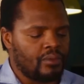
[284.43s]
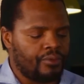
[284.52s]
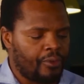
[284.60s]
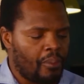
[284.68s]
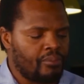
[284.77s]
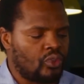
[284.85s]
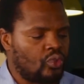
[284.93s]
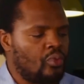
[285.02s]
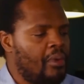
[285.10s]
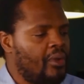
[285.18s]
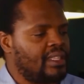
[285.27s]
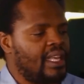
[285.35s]
from
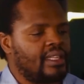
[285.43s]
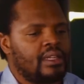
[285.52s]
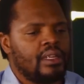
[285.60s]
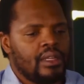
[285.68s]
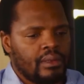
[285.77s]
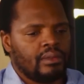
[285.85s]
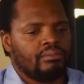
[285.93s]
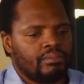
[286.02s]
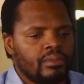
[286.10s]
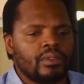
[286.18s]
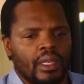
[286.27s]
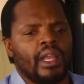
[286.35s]
Zuma was that,
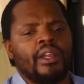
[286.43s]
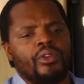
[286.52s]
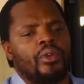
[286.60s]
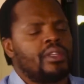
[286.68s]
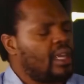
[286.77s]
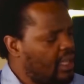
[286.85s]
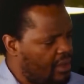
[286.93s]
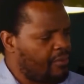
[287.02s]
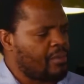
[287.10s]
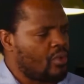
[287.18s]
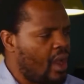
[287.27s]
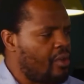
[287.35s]
hey, doctor,
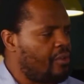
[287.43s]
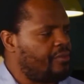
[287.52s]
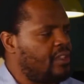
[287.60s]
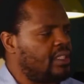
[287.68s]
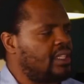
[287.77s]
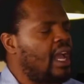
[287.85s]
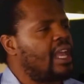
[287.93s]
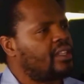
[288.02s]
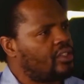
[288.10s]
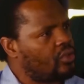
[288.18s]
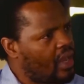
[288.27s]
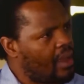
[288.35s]
give me one of these
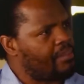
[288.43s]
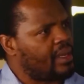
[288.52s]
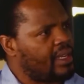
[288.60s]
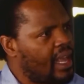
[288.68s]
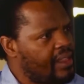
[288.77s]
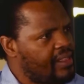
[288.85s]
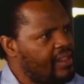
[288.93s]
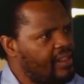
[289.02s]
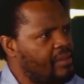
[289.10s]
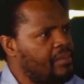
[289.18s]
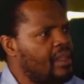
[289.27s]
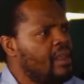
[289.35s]
guys to come and
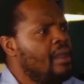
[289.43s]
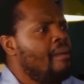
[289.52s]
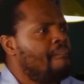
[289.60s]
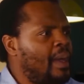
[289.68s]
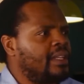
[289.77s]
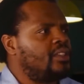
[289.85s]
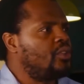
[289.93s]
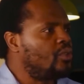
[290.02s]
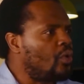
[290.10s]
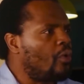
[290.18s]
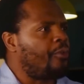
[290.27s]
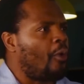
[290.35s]
assist me. But,
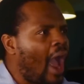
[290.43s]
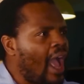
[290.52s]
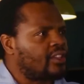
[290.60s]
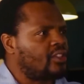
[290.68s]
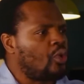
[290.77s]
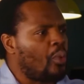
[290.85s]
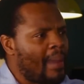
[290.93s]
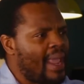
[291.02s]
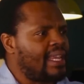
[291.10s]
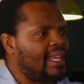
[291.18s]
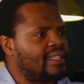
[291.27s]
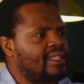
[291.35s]
for us to
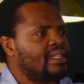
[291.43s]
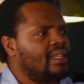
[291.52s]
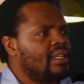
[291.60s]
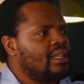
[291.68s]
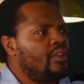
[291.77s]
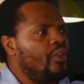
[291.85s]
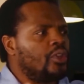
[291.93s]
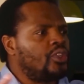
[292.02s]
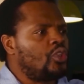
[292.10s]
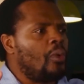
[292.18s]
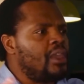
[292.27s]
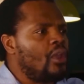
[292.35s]
make it
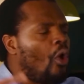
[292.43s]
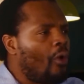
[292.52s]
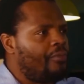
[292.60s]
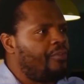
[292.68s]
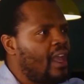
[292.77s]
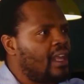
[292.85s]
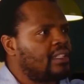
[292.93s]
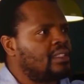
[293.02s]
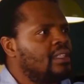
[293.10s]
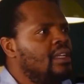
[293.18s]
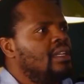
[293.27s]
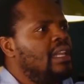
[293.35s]
not to be
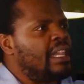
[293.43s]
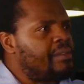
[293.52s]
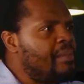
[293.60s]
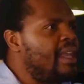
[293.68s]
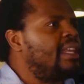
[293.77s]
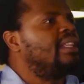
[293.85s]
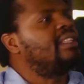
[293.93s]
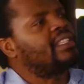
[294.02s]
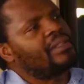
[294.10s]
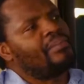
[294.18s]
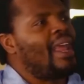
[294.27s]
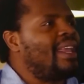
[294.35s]
obvious, let's make it
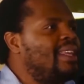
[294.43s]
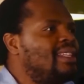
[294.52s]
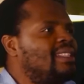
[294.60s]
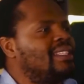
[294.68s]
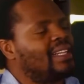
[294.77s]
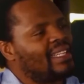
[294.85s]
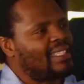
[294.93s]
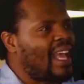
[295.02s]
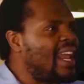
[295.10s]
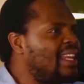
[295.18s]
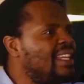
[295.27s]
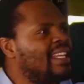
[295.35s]
seem like he's
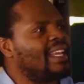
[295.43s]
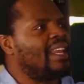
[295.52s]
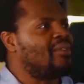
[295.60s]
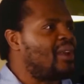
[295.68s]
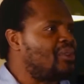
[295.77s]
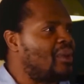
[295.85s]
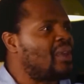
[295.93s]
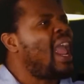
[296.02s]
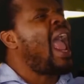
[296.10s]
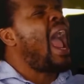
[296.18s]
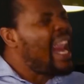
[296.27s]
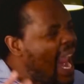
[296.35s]
resigning and not that.
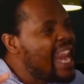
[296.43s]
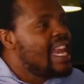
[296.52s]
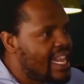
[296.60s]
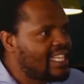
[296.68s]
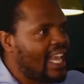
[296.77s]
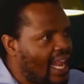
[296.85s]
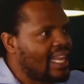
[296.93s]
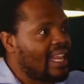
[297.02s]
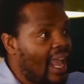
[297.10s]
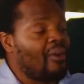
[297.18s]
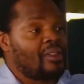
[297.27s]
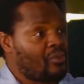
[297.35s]
Initially,
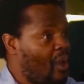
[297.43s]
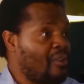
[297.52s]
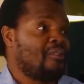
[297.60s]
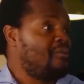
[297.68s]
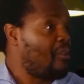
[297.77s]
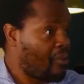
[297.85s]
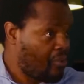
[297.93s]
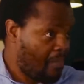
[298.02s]
I was one of those.